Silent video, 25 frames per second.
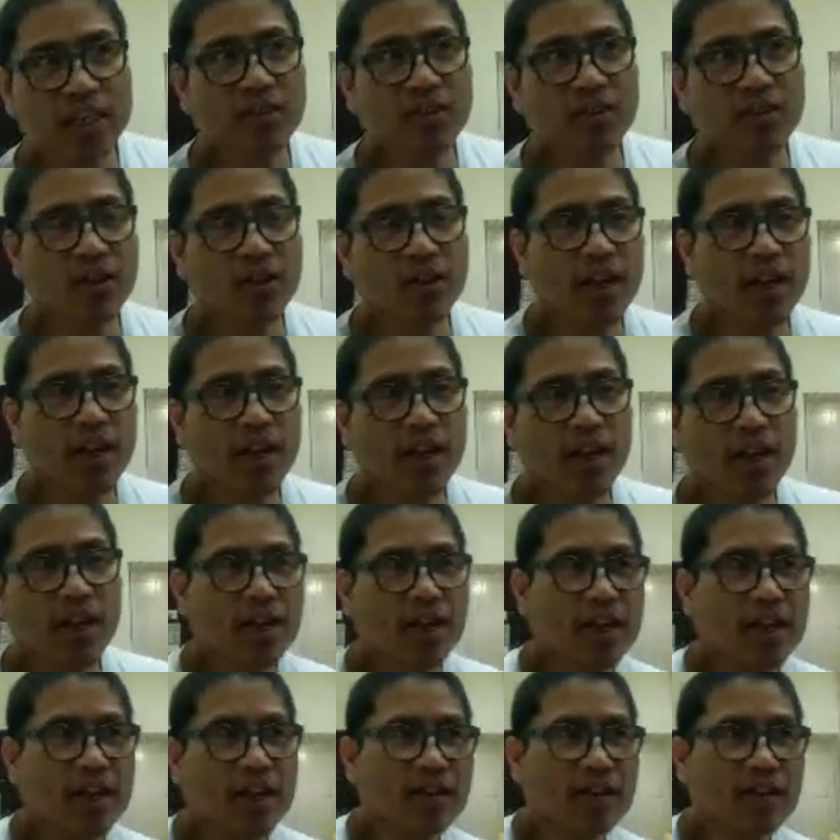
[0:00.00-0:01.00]
okay,
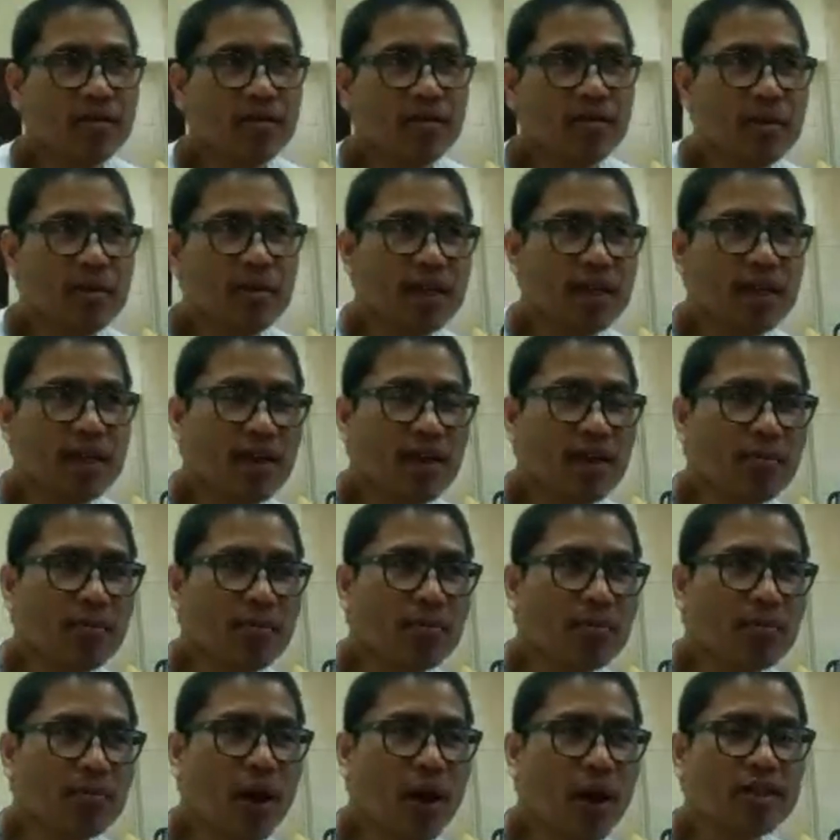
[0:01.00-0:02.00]
it could be uh,
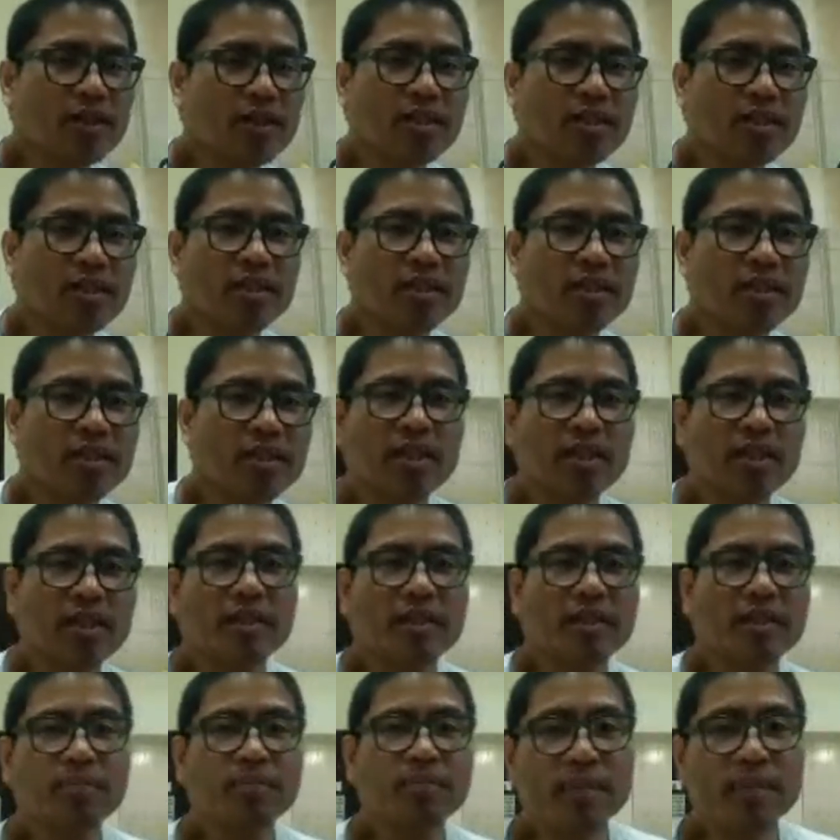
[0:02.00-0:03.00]
processed
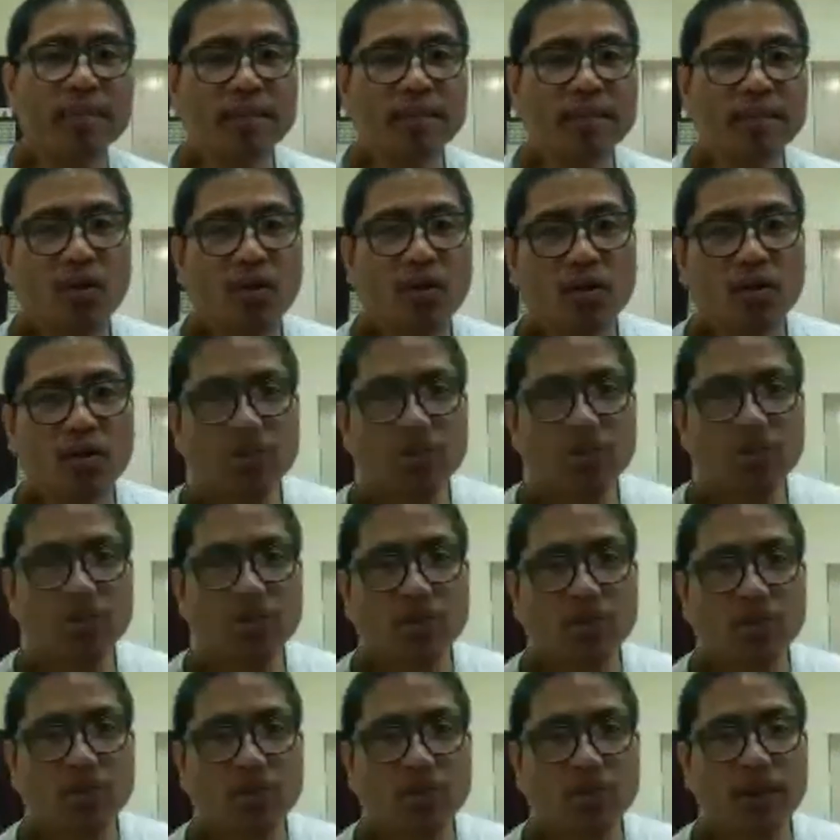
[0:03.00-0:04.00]
meat also,
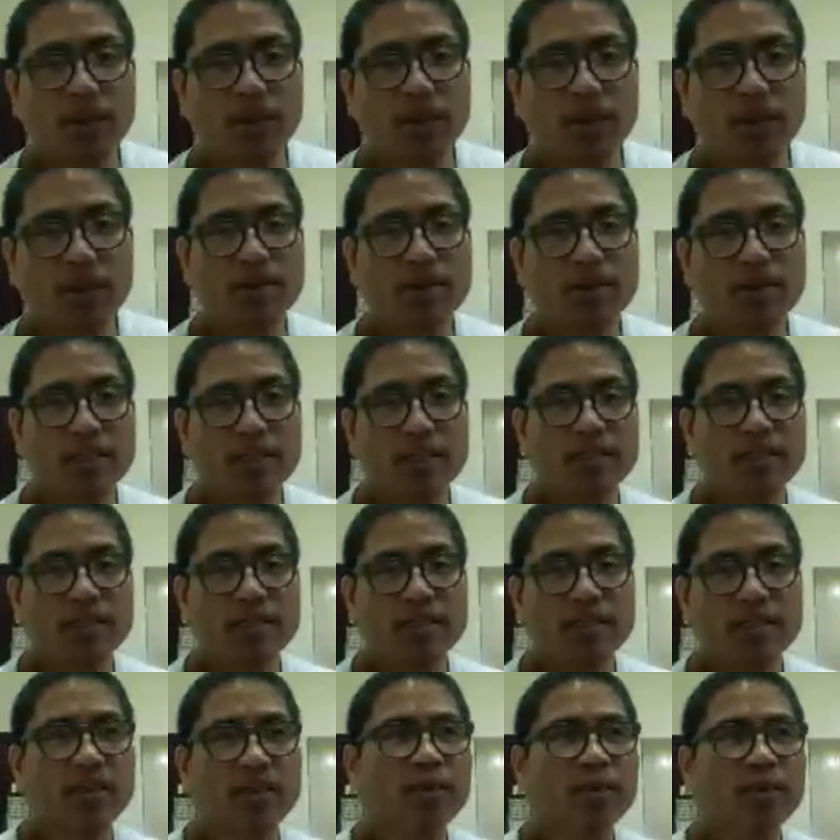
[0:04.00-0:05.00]
the red meat,
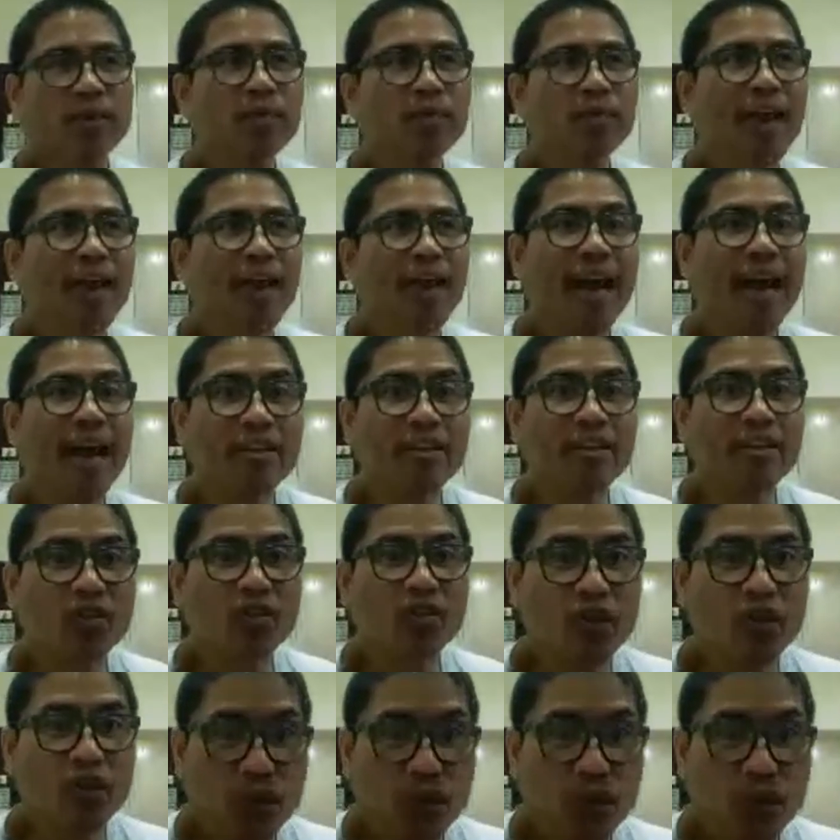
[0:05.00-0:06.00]
the hot
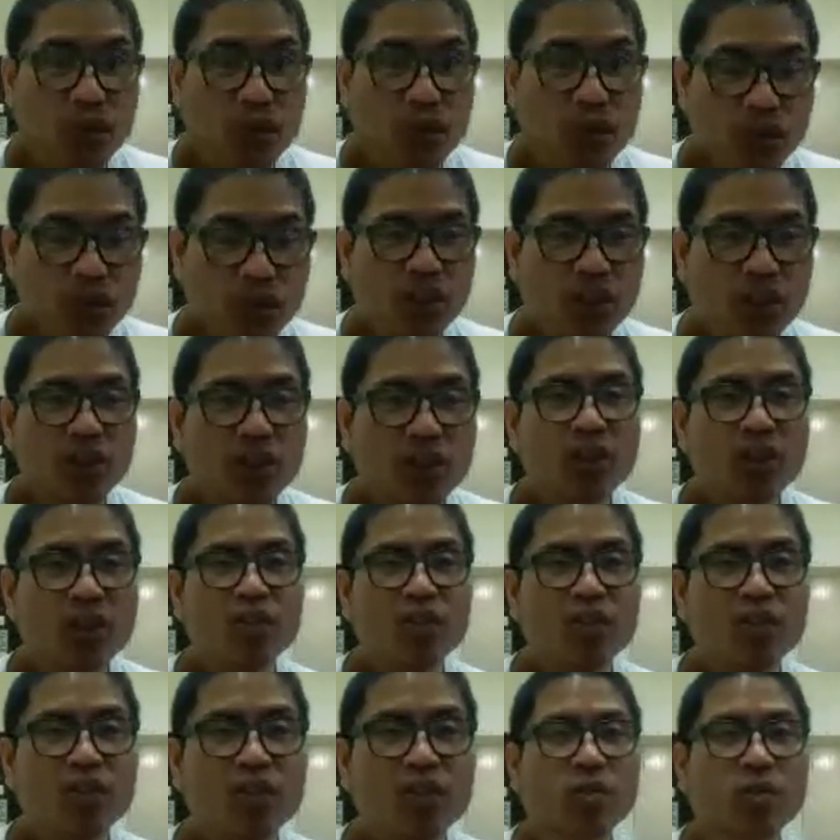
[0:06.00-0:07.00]
dog, the
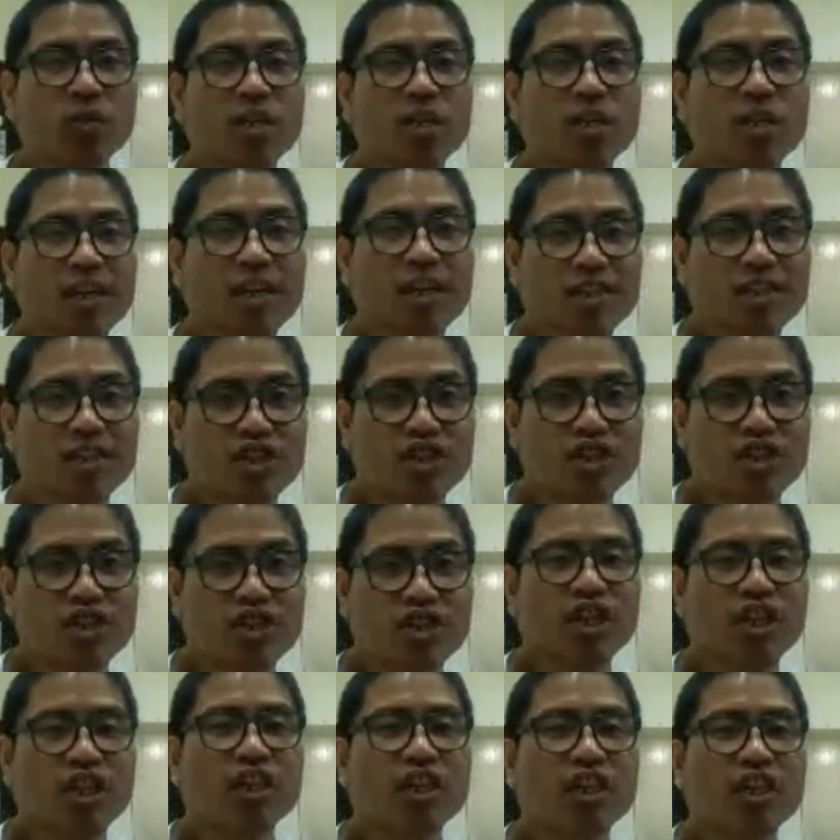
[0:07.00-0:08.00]

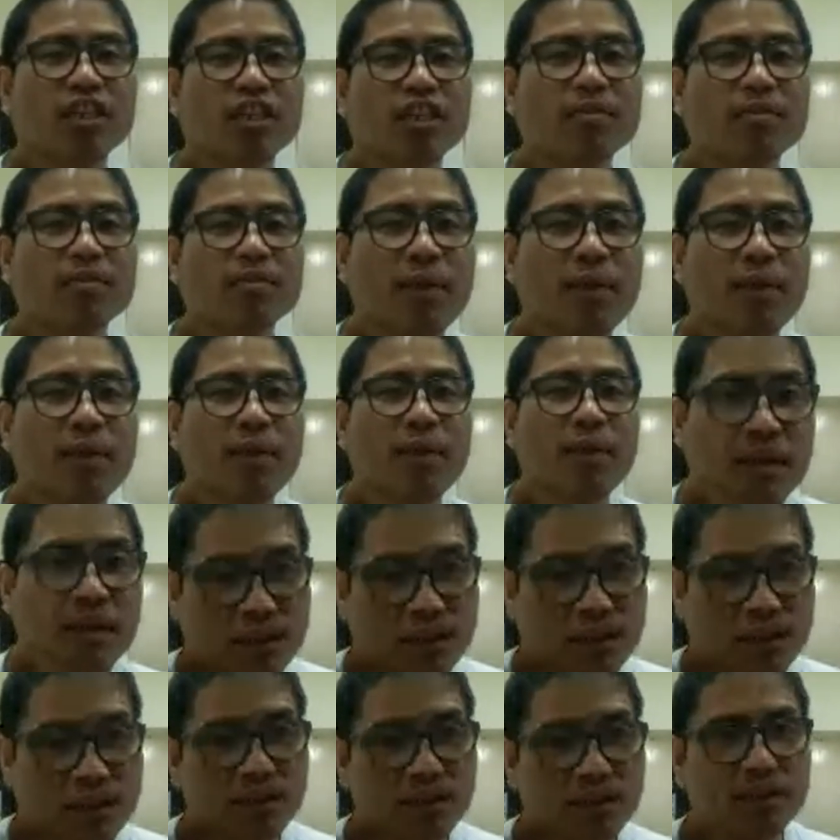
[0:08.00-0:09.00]
sausage, the bacon.
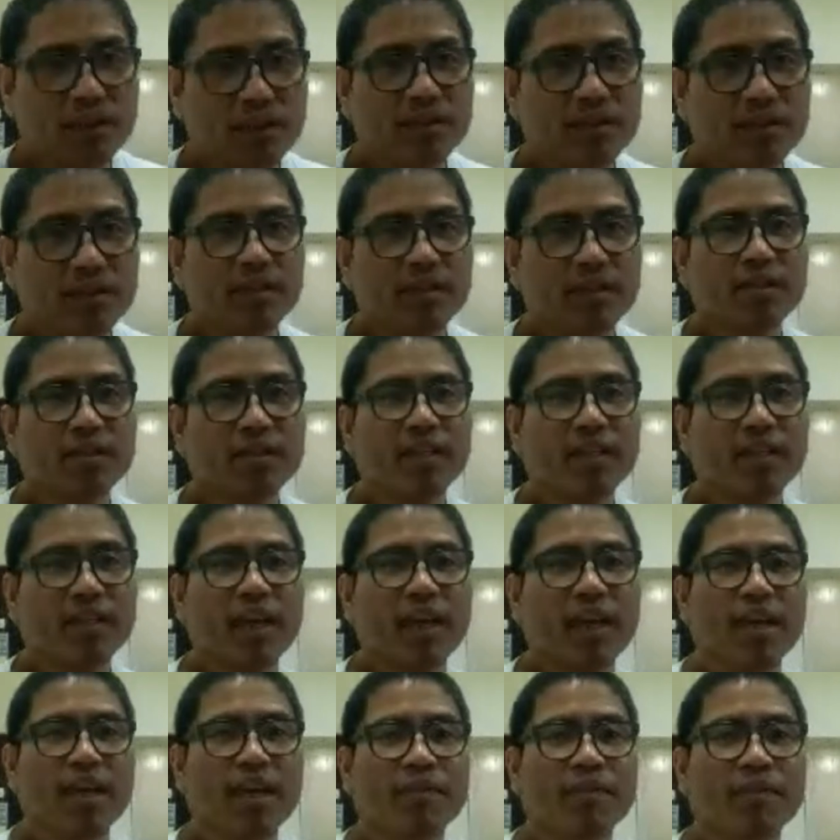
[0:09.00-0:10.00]

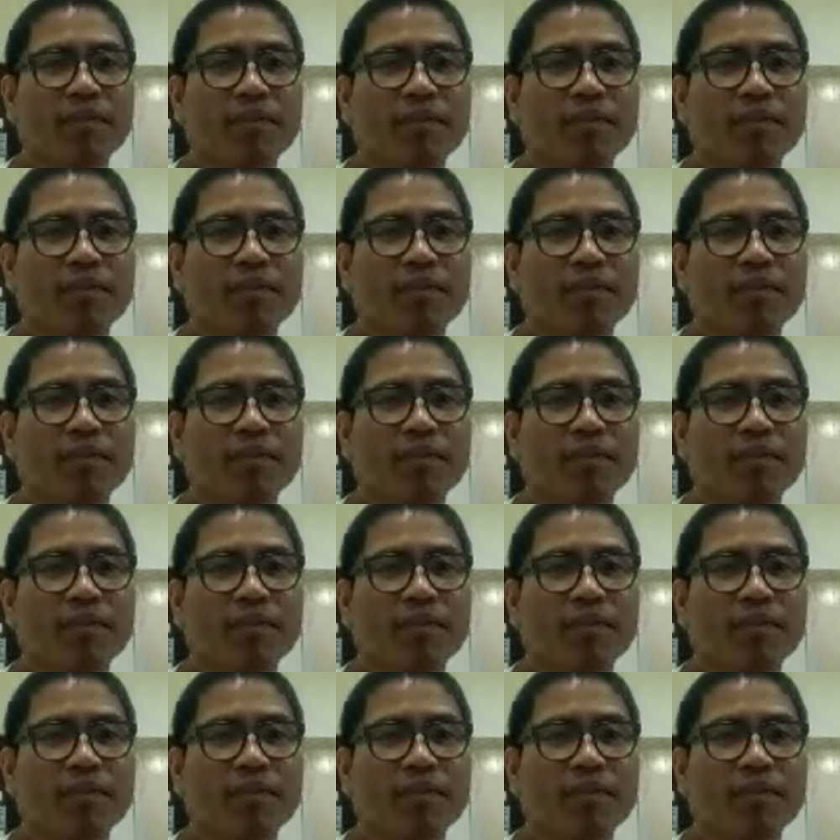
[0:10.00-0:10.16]
Okay,